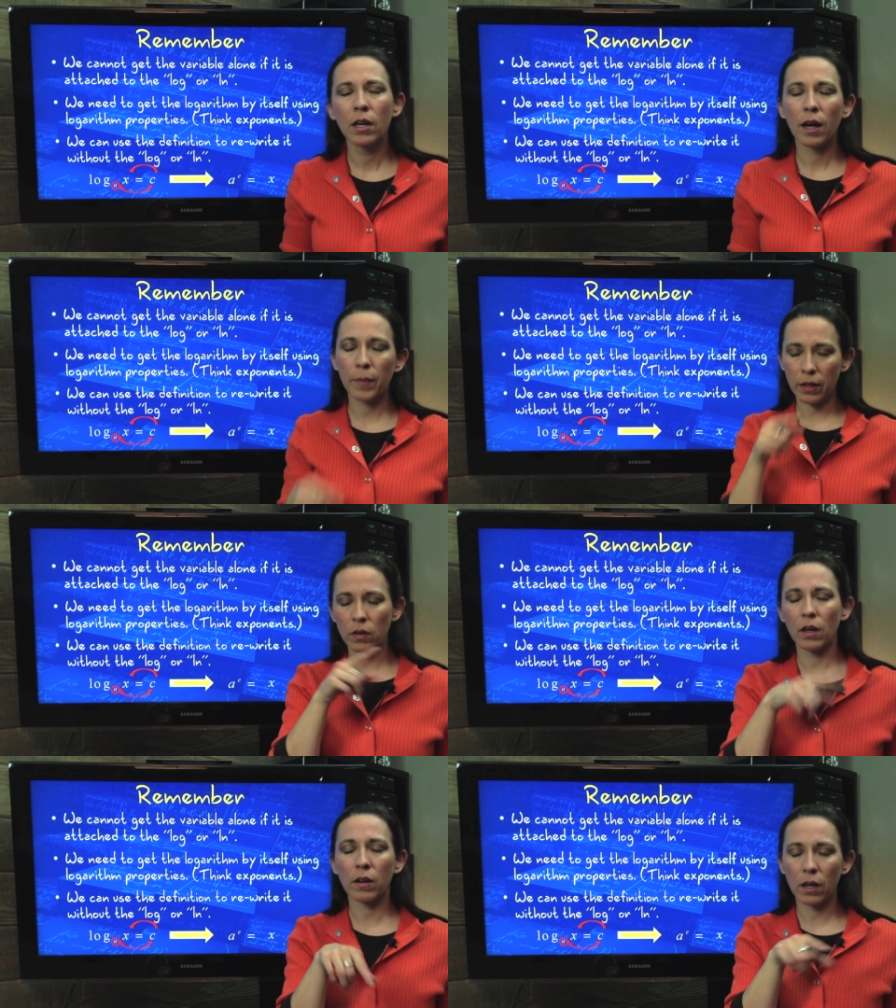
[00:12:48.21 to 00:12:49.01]
I'm like, oh
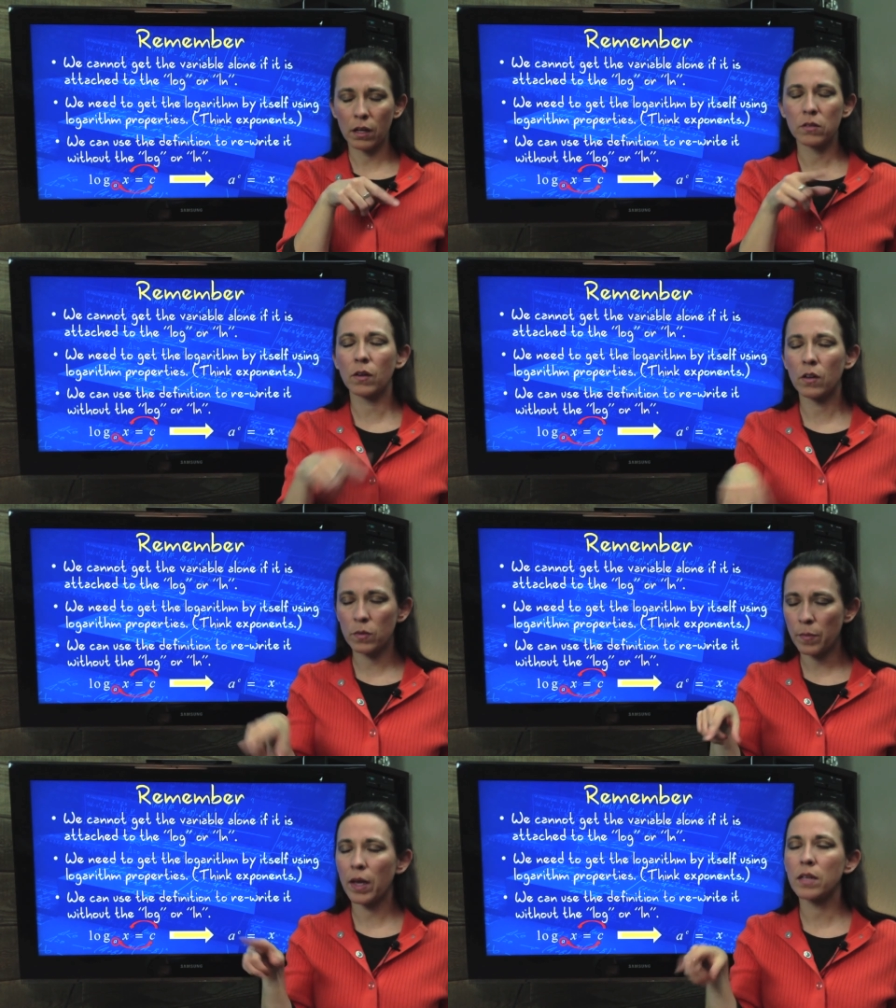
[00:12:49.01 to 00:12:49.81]
yeah, okay, so here's
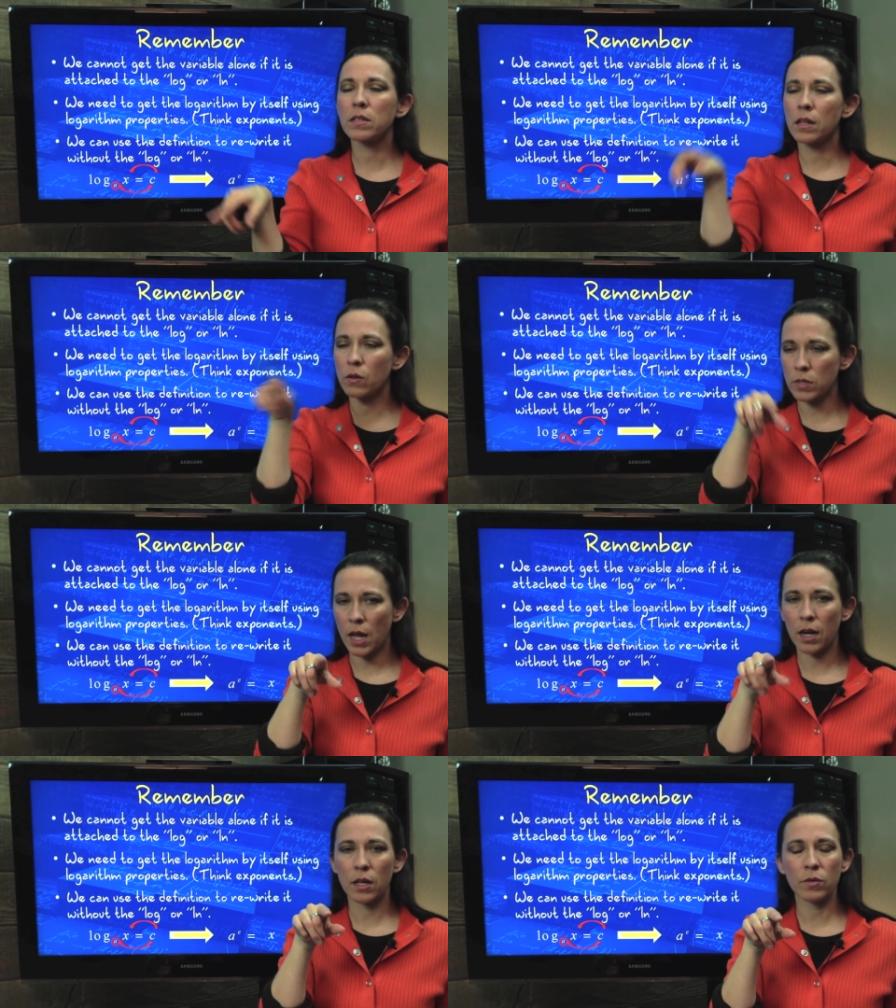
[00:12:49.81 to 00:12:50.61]
my base, it equals
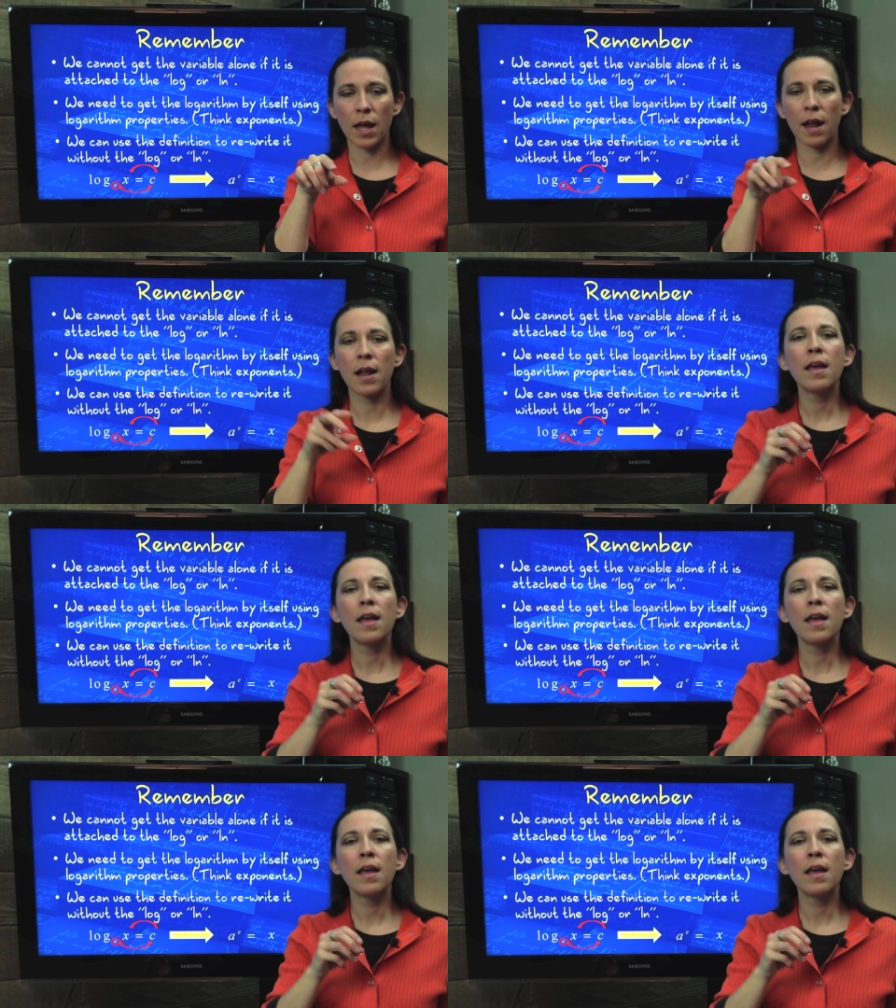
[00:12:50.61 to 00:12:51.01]
that, it equals that.